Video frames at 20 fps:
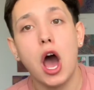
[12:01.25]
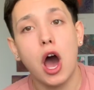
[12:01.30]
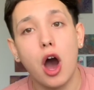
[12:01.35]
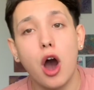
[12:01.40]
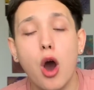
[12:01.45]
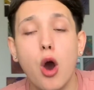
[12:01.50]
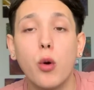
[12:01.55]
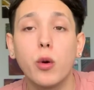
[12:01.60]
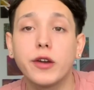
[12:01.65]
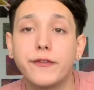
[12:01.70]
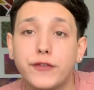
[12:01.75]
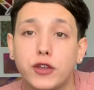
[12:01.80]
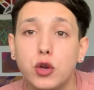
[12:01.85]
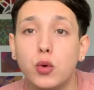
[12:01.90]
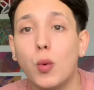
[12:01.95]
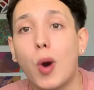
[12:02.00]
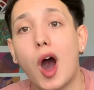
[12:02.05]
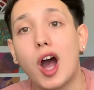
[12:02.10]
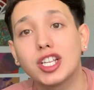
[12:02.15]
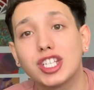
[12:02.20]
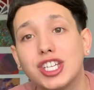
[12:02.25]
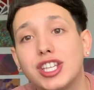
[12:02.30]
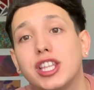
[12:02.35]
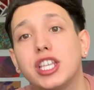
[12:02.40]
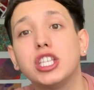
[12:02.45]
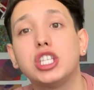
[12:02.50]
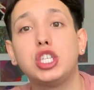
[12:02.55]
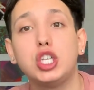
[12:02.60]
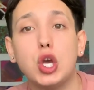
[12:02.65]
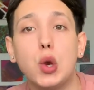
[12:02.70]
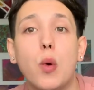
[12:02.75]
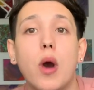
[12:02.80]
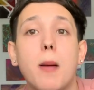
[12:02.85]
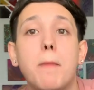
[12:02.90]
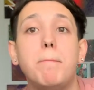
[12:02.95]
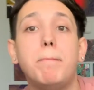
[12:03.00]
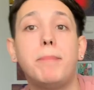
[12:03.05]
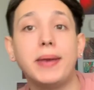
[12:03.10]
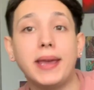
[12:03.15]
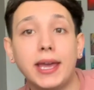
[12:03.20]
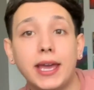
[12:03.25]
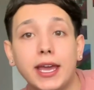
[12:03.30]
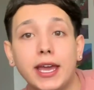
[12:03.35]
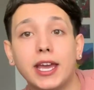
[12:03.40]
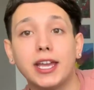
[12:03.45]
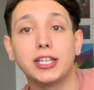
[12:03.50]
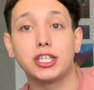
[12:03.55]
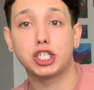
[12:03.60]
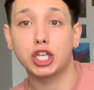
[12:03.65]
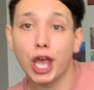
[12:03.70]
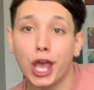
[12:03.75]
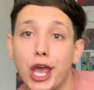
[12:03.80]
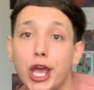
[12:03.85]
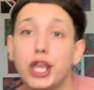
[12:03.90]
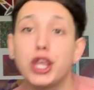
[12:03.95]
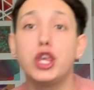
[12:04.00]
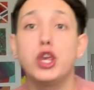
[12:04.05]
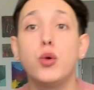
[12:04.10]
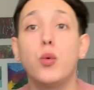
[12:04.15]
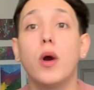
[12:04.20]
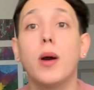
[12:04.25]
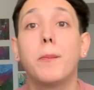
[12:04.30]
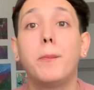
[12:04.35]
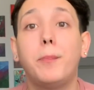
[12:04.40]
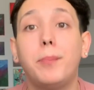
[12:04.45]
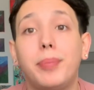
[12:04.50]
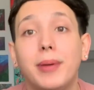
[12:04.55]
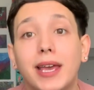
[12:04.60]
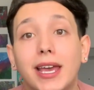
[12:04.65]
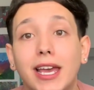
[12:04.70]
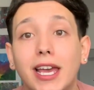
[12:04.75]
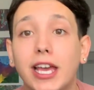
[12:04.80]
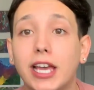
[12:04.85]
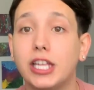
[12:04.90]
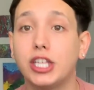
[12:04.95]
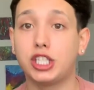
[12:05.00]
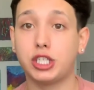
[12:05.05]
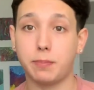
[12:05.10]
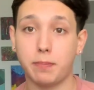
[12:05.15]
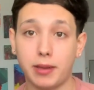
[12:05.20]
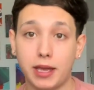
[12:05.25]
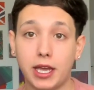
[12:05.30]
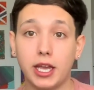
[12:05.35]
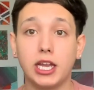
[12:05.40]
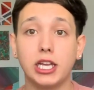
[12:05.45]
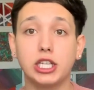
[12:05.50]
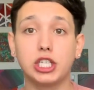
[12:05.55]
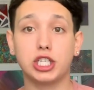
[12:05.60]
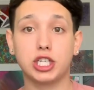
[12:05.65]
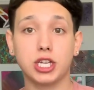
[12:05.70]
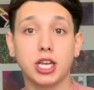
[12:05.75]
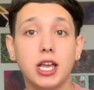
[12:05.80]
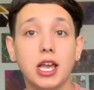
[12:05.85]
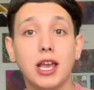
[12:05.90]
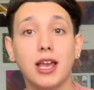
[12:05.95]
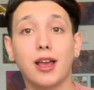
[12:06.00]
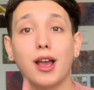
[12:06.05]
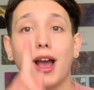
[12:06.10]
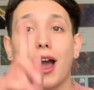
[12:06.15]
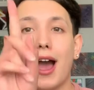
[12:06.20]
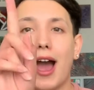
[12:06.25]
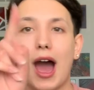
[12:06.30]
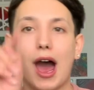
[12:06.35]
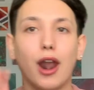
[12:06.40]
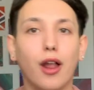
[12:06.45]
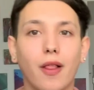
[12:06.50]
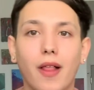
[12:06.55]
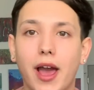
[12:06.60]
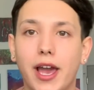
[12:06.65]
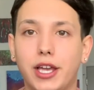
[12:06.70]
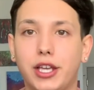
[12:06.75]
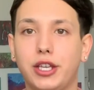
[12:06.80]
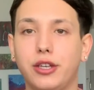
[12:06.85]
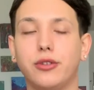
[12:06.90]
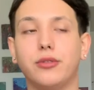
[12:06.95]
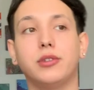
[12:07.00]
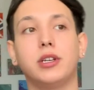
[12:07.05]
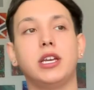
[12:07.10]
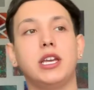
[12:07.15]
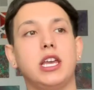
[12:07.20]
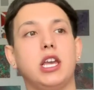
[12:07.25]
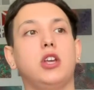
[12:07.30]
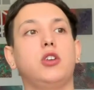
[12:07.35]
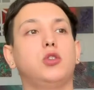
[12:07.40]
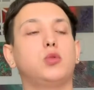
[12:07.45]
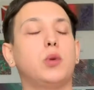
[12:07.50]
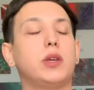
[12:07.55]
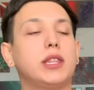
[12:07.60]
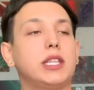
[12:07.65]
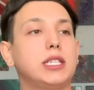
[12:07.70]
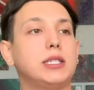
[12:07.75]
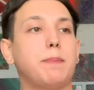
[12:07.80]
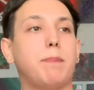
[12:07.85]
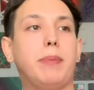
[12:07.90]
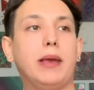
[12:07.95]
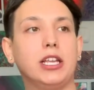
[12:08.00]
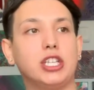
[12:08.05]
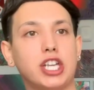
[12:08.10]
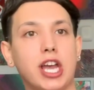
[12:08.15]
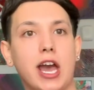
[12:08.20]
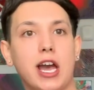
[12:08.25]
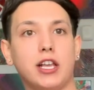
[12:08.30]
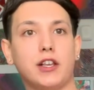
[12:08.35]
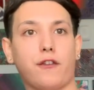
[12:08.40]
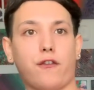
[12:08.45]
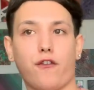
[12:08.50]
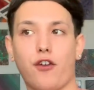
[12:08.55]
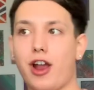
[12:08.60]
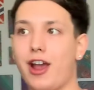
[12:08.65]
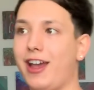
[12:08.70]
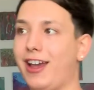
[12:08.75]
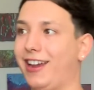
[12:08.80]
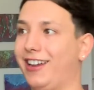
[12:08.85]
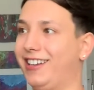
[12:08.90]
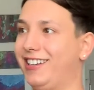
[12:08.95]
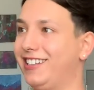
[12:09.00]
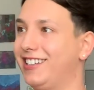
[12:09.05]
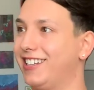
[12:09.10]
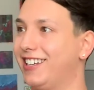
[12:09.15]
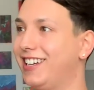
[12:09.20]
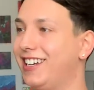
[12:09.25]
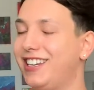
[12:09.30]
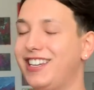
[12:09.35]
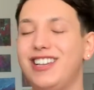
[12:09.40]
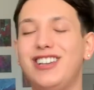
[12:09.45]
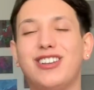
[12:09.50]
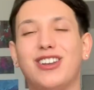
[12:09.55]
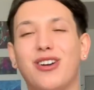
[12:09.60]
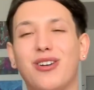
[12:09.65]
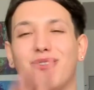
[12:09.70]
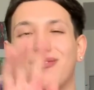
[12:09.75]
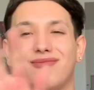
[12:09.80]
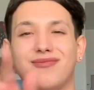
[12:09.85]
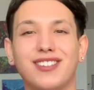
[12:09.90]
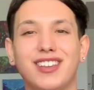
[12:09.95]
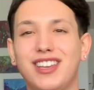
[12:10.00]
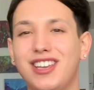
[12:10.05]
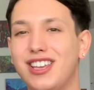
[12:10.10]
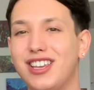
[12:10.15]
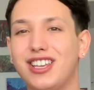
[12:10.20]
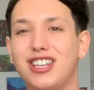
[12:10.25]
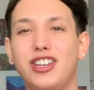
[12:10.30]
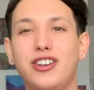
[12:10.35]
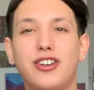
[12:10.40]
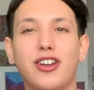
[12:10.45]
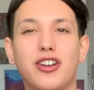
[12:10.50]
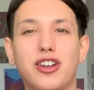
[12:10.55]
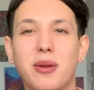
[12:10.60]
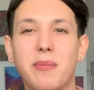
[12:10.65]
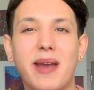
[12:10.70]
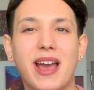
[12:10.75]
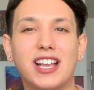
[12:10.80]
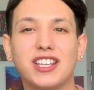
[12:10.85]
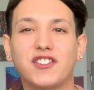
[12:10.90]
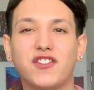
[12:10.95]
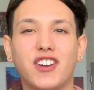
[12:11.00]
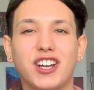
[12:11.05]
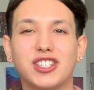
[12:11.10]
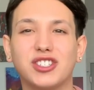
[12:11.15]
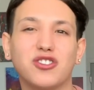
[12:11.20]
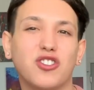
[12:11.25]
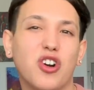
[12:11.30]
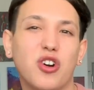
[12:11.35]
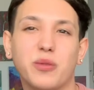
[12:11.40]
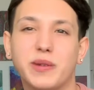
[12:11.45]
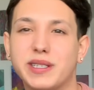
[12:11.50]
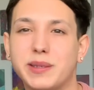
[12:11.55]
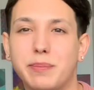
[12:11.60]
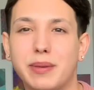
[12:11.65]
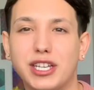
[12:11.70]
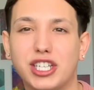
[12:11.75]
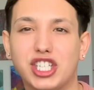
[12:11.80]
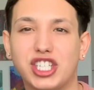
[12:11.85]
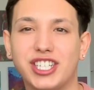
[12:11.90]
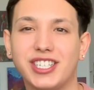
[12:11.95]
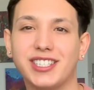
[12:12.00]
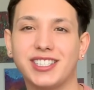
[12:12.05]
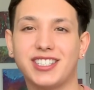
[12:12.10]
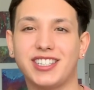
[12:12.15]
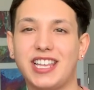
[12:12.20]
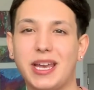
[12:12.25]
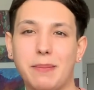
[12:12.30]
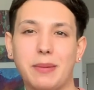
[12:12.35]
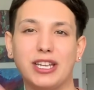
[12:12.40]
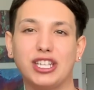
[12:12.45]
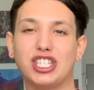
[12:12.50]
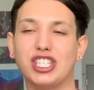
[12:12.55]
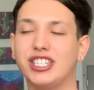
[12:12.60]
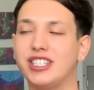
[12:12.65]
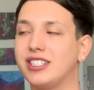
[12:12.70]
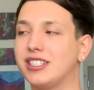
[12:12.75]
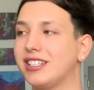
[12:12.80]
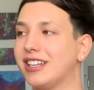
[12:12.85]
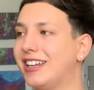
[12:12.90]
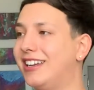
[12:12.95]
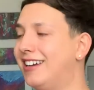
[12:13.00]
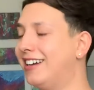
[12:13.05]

Ho, if you watching this, you a bitch. You a bitch, bitch. I don't like you. He was with his bitch ass friend. You know your man's friends are always bitches. They bitches.